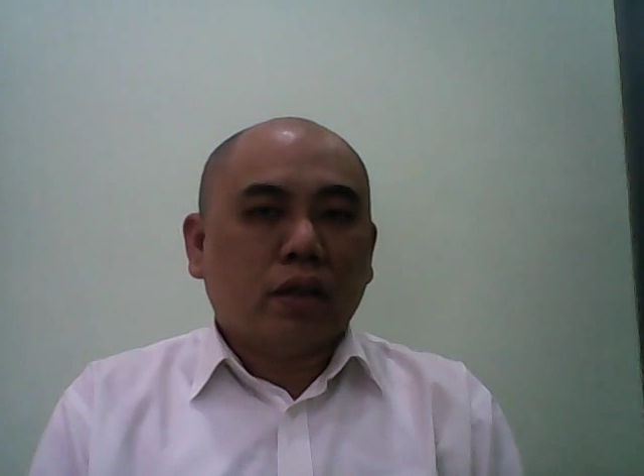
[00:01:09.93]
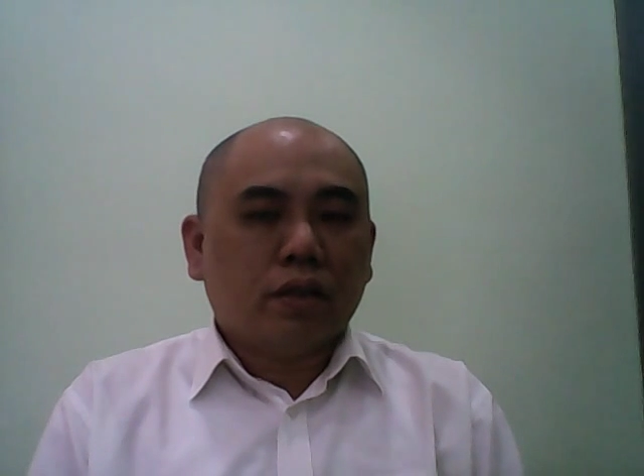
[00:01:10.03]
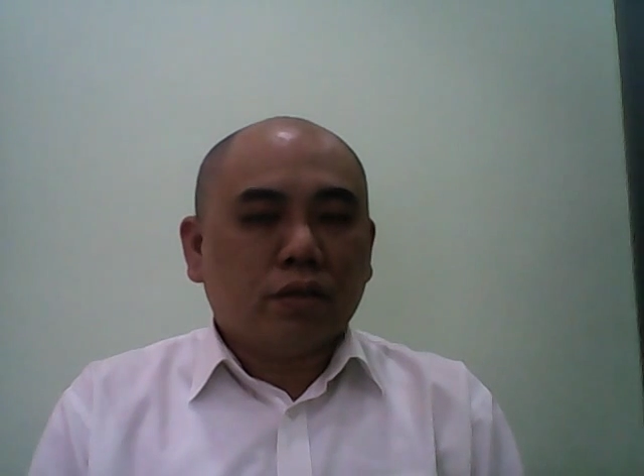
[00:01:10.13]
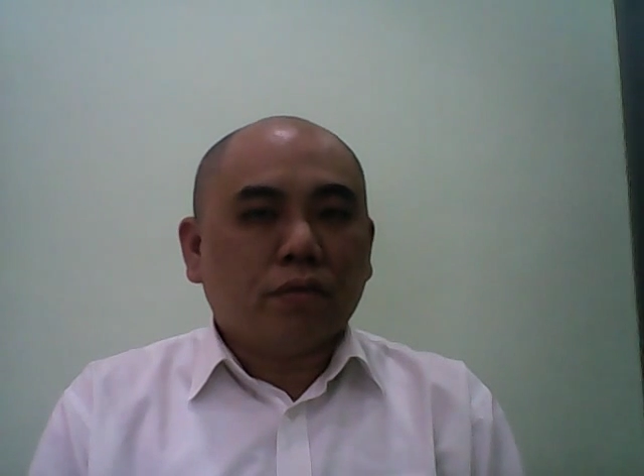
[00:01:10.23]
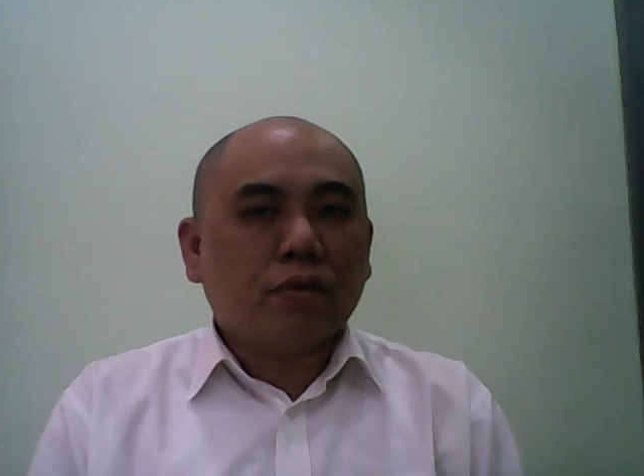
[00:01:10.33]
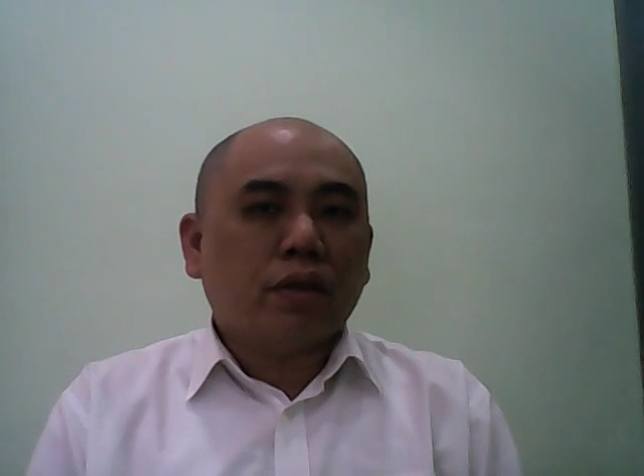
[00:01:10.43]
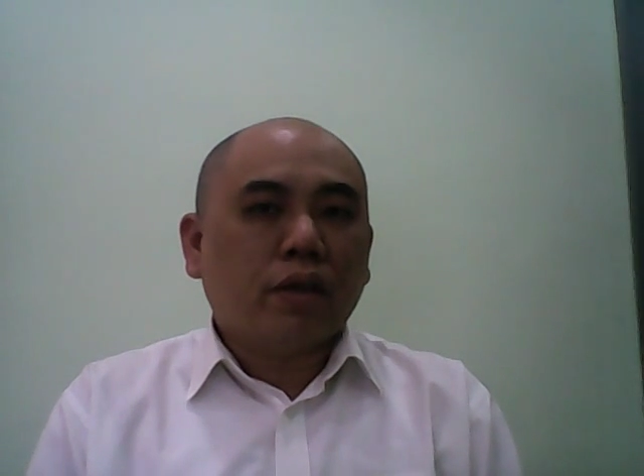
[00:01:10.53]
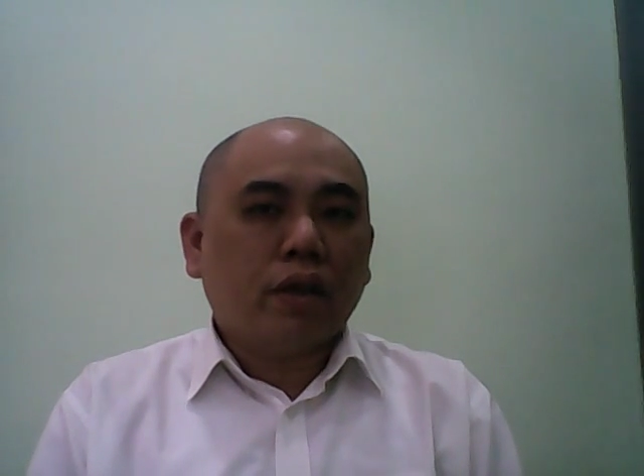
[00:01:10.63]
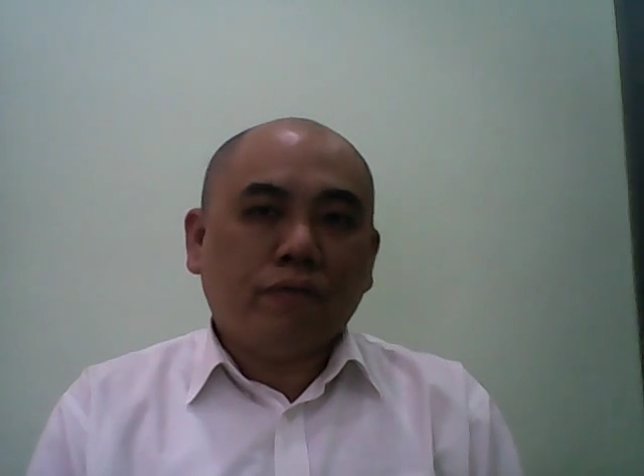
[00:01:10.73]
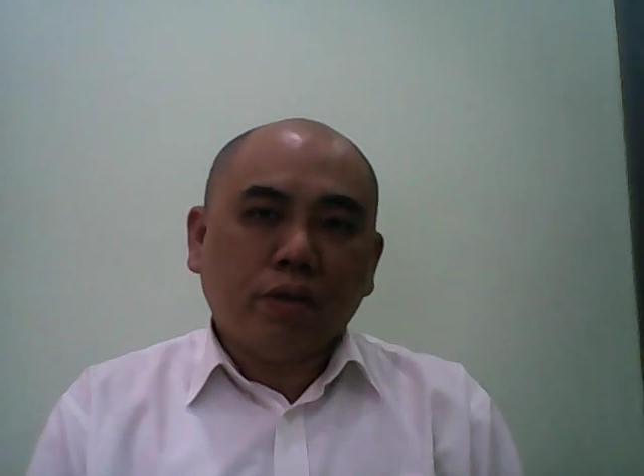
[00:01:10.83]
So
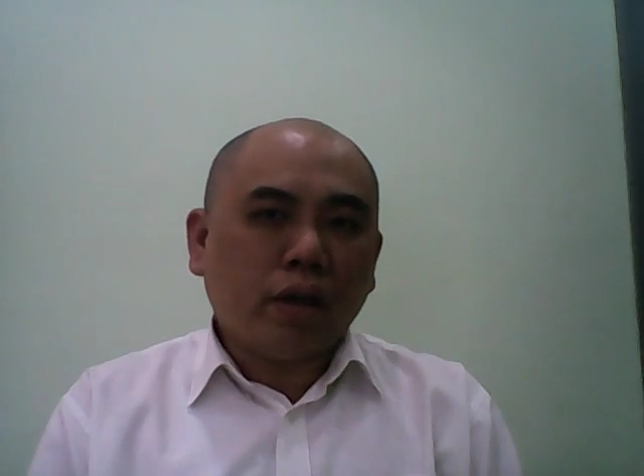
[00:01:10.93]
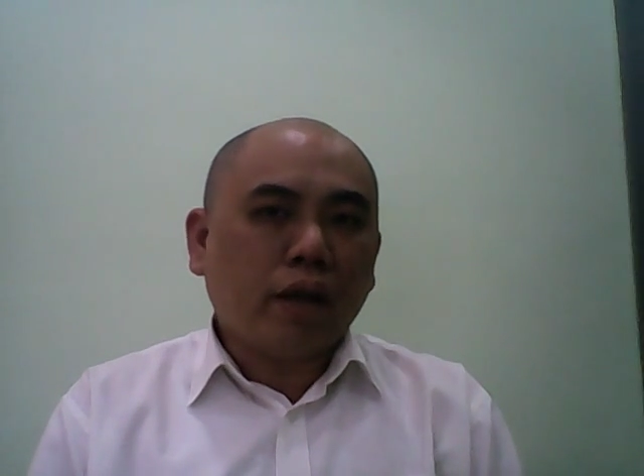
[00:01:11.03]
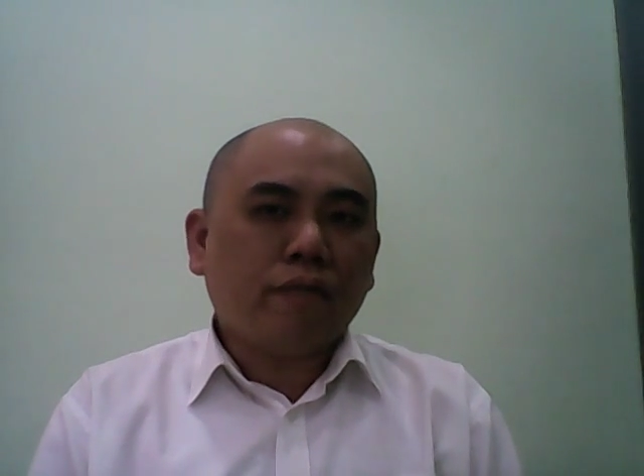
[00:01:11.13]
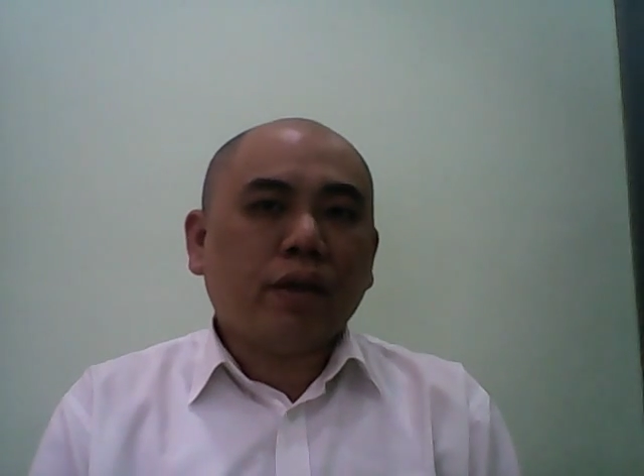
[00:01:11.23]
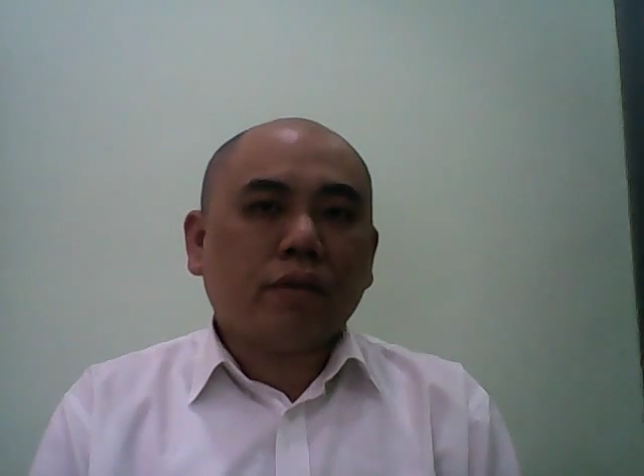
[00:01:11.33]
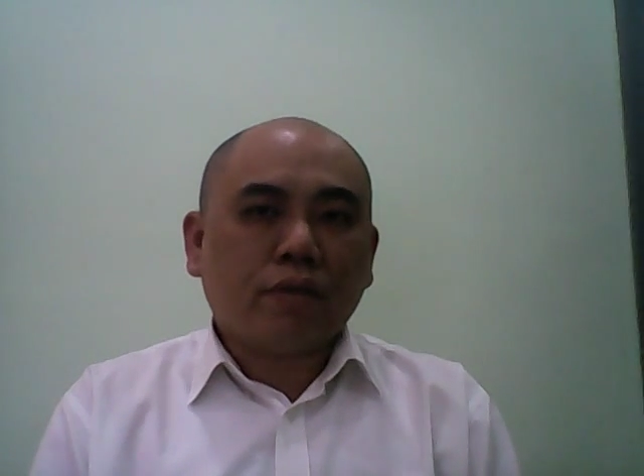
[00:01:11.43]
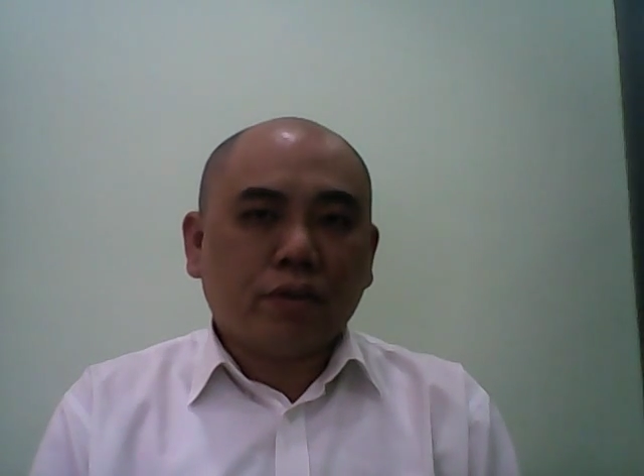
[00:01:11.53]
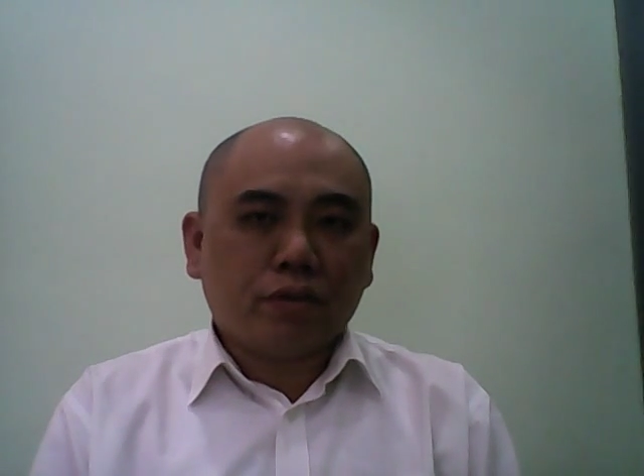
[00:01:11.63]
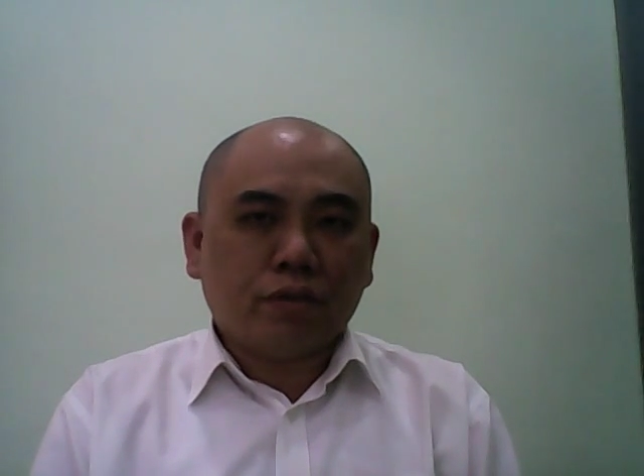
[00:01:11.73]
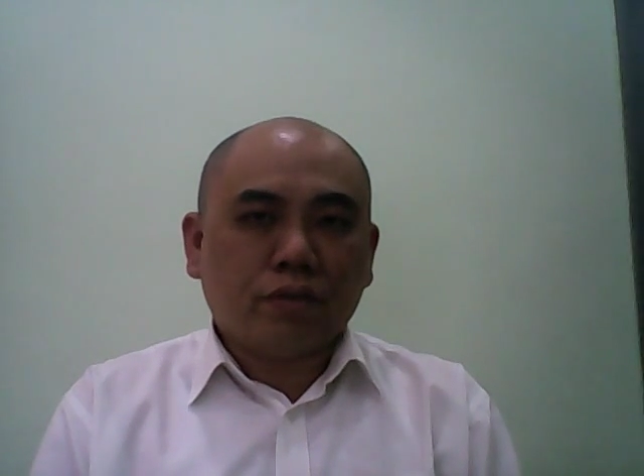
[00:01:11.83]
if you have any
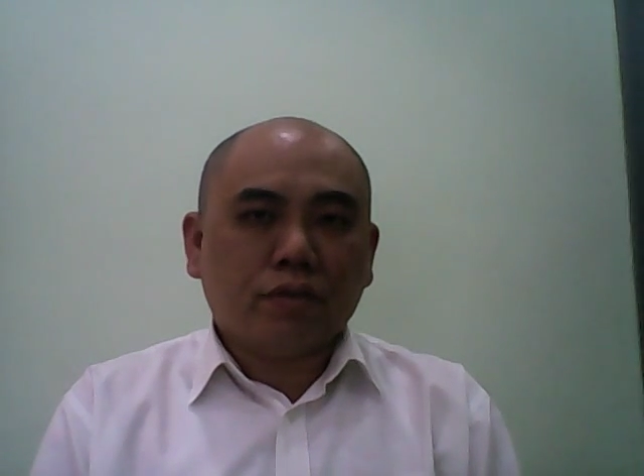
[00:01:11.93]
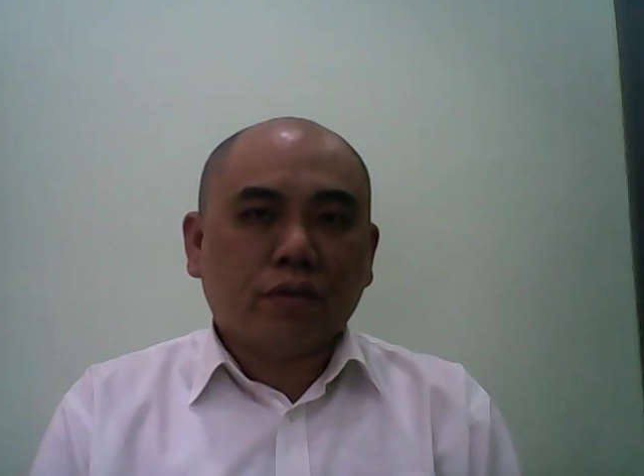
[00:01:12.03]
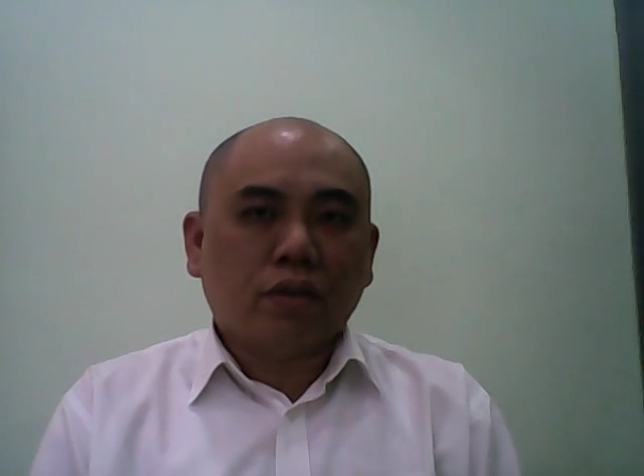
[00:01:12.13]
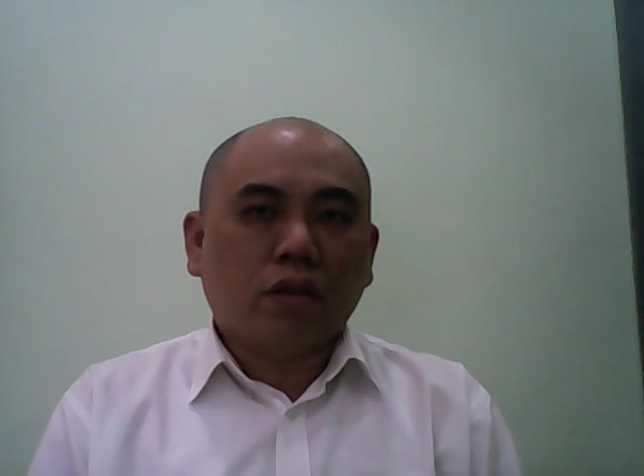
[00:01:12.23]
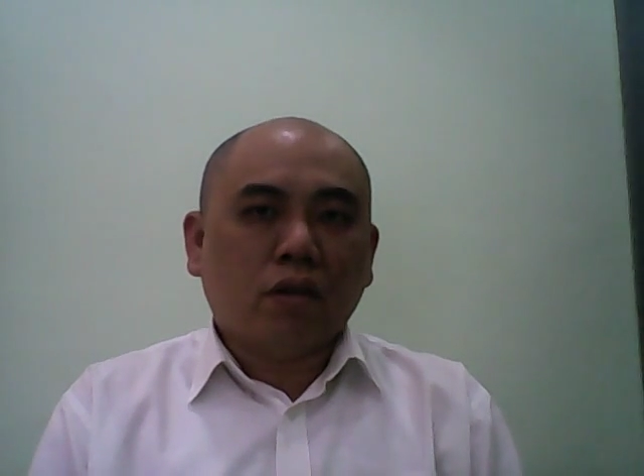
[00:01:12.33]
questions